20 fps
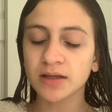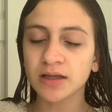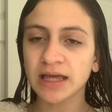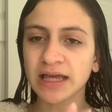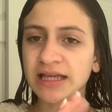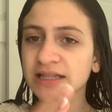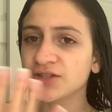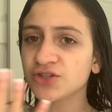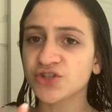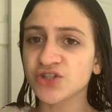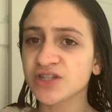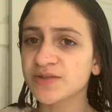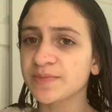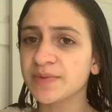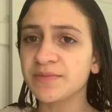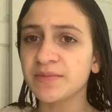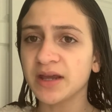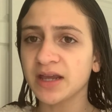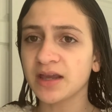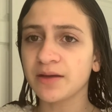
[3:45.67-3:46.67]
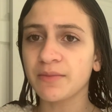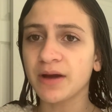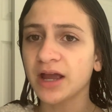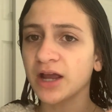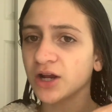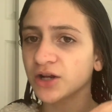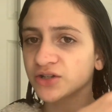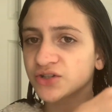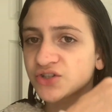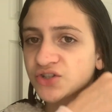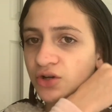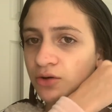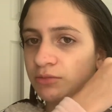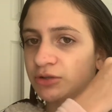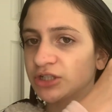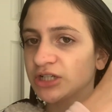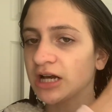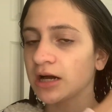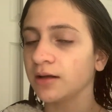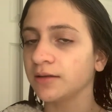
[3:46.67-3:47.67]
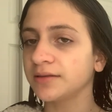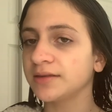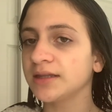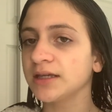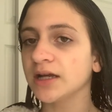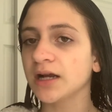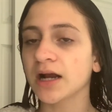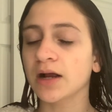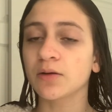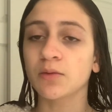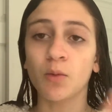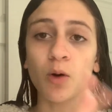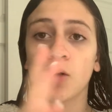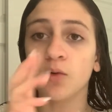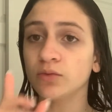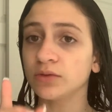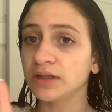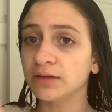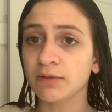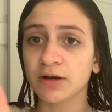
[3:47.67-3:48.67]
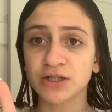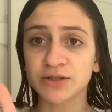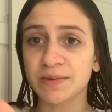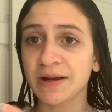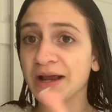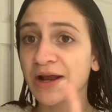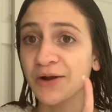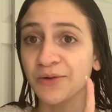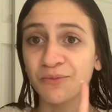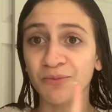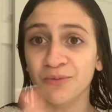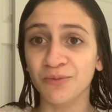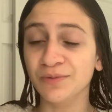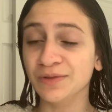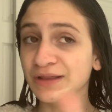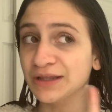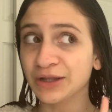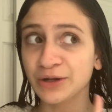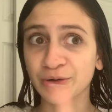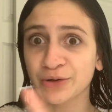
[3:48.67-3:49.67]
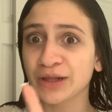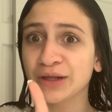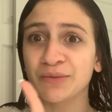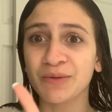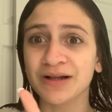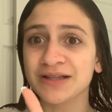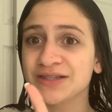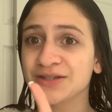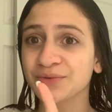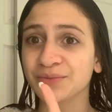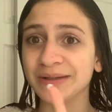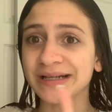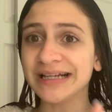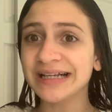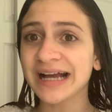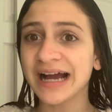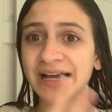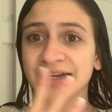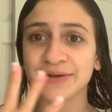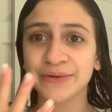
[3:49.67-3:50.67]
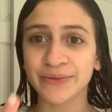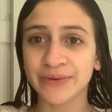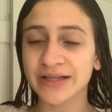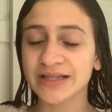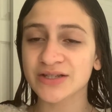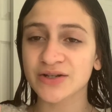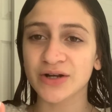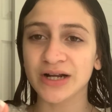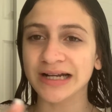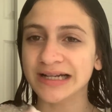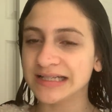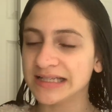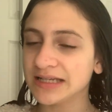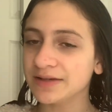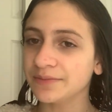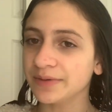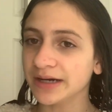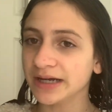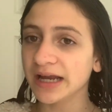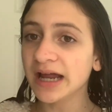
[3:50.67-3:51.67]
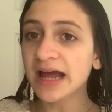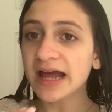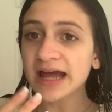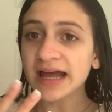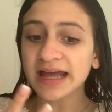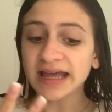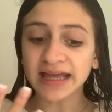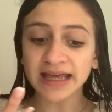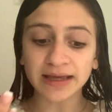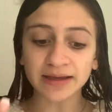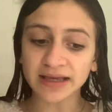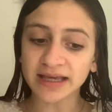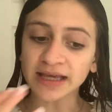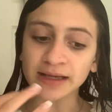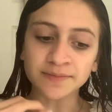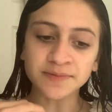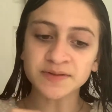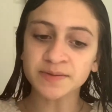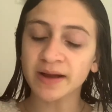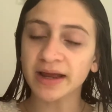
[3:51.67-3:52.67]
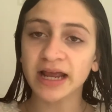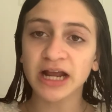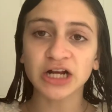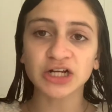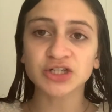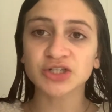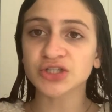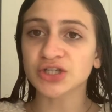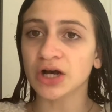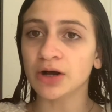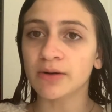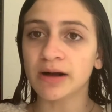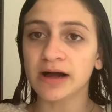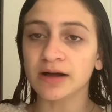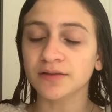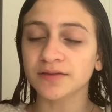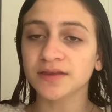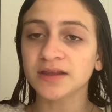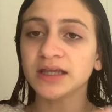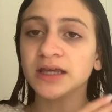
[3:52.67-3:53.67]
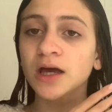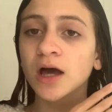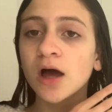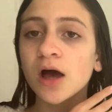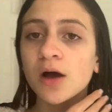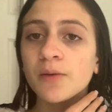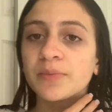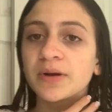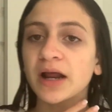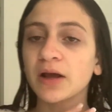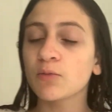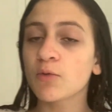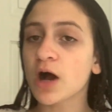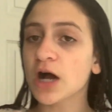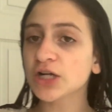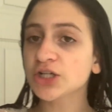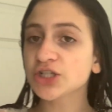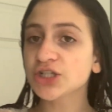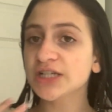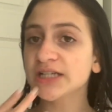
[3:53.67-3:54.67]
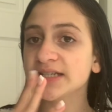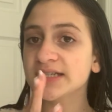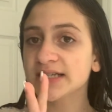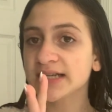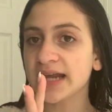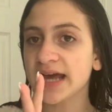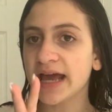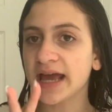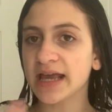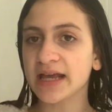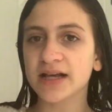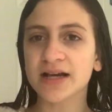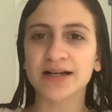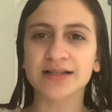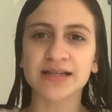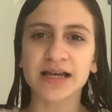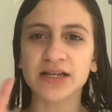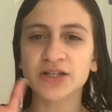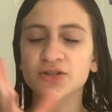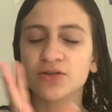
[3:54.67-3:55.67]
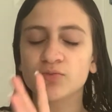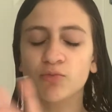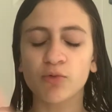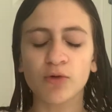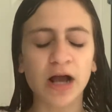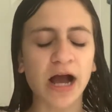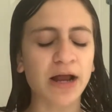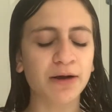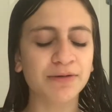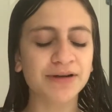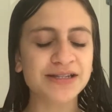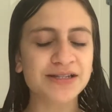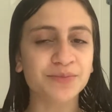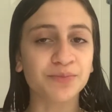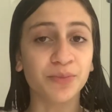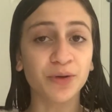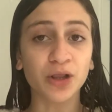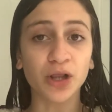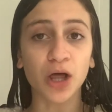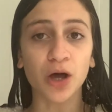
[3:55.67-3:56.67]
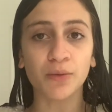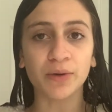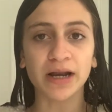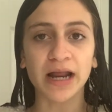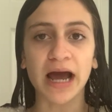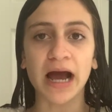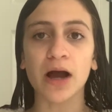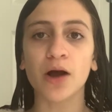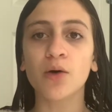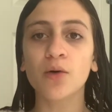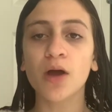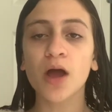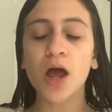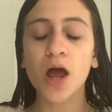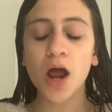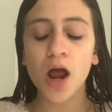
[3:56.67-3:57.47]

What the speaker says: It's just been making my hair so much healthier. I only wash my hair literally once a week. I know that's crazy, but it keeps my hair so healthy. But I washed it today because I kind of want to blow it out.